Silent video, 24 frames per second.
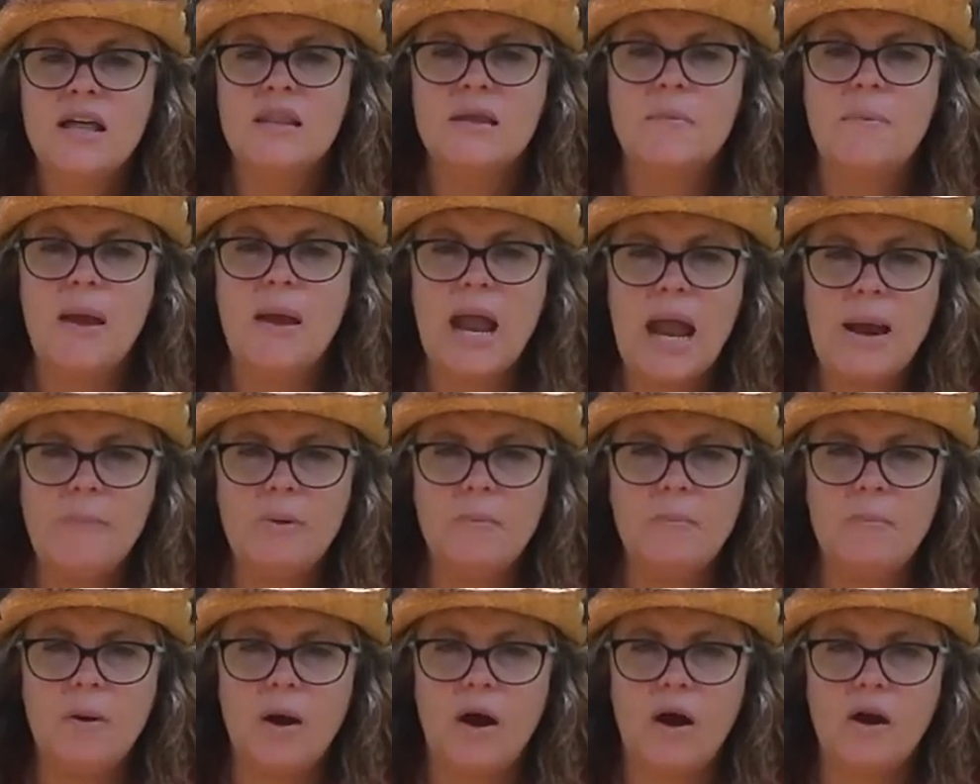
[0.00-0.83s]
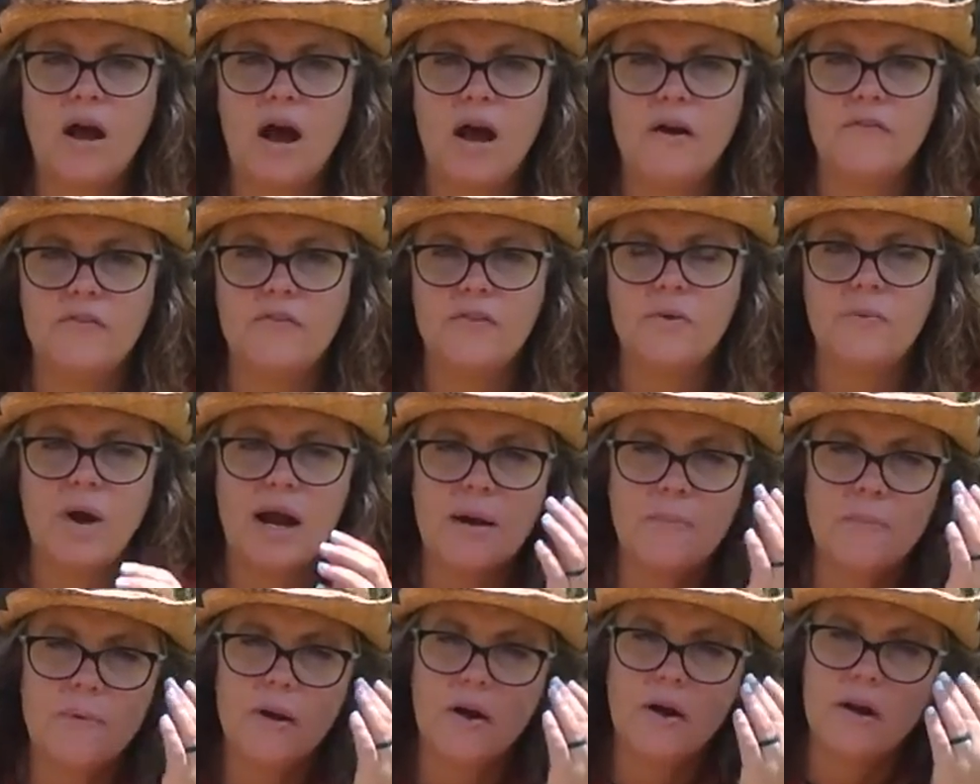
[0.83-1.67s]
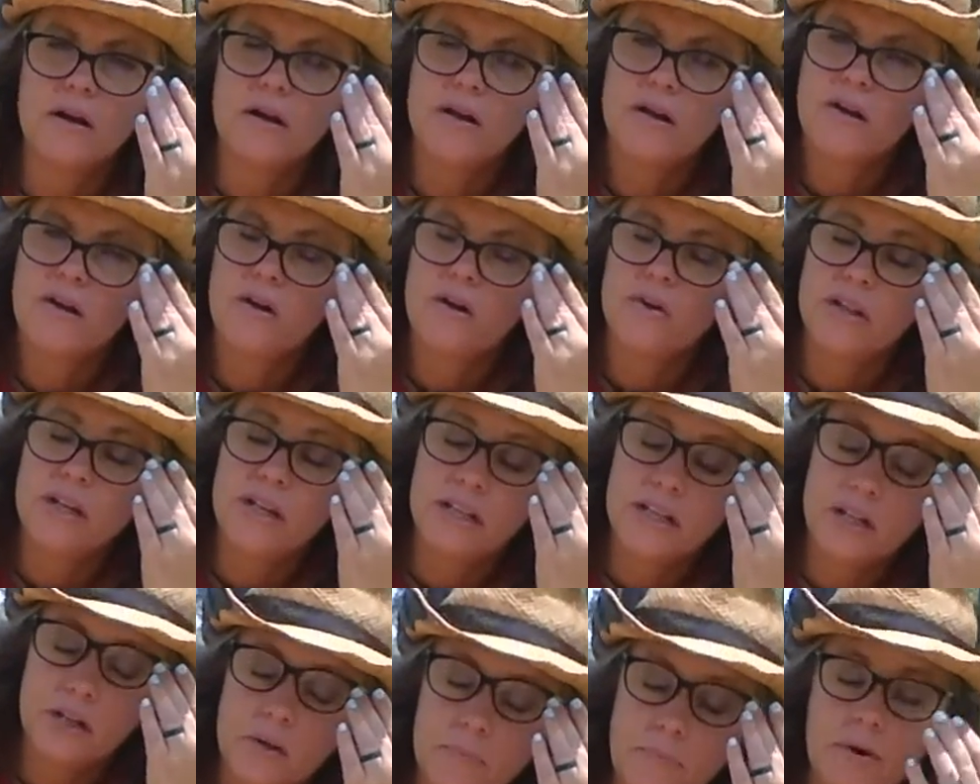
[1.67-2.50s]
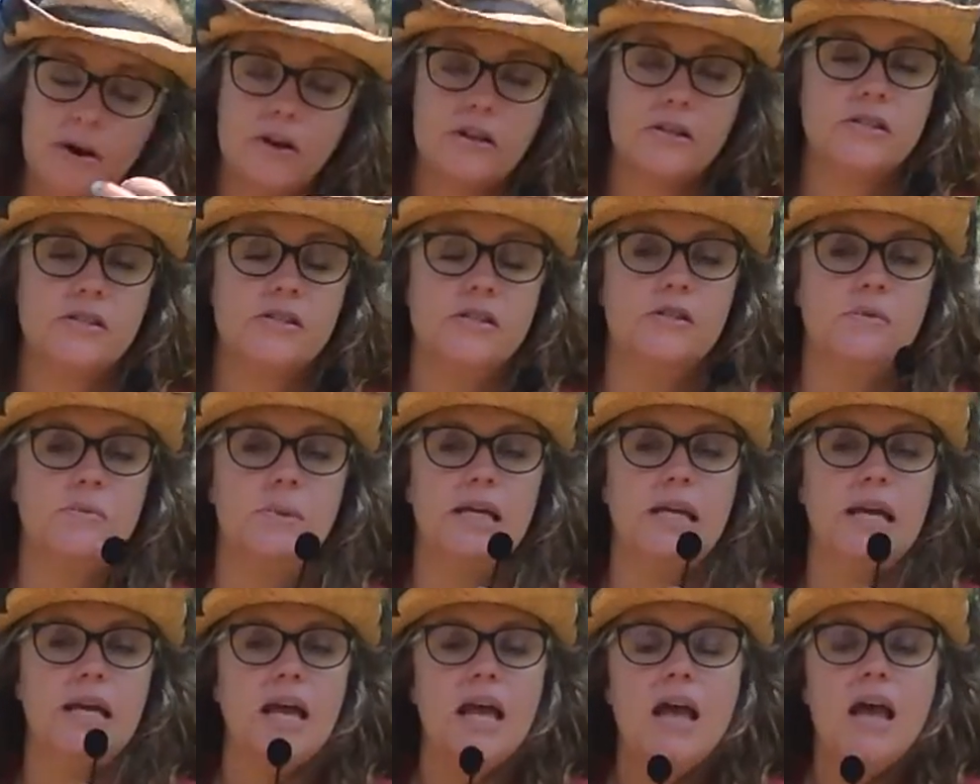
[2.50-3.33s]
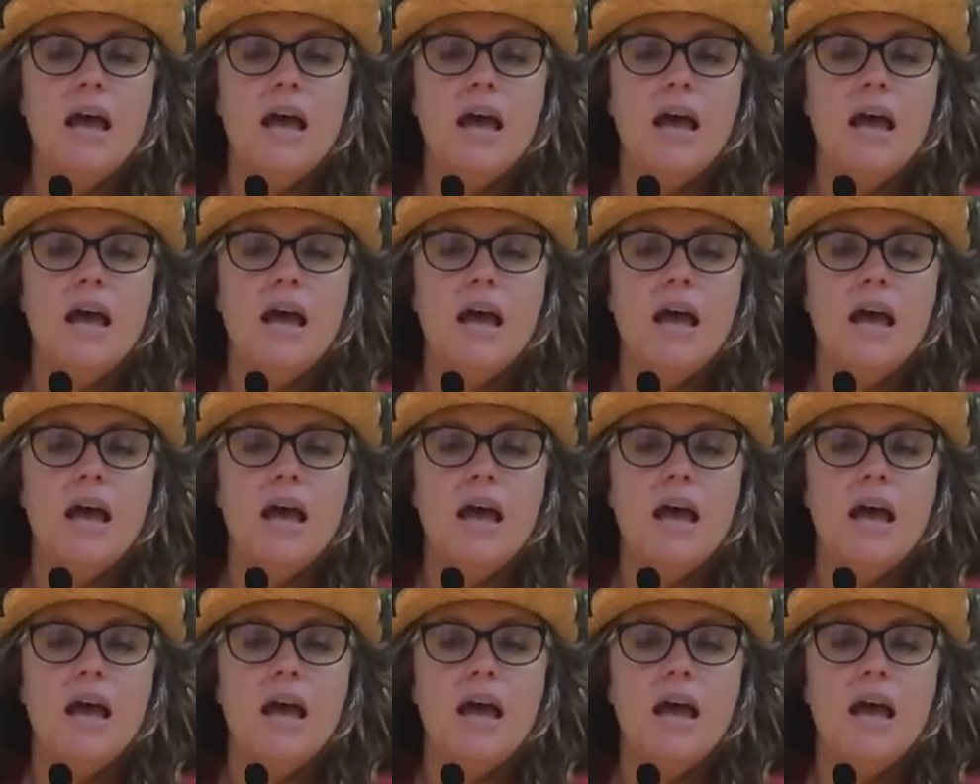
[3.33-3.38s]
the paper part off the white part, or the clear part, excuse me.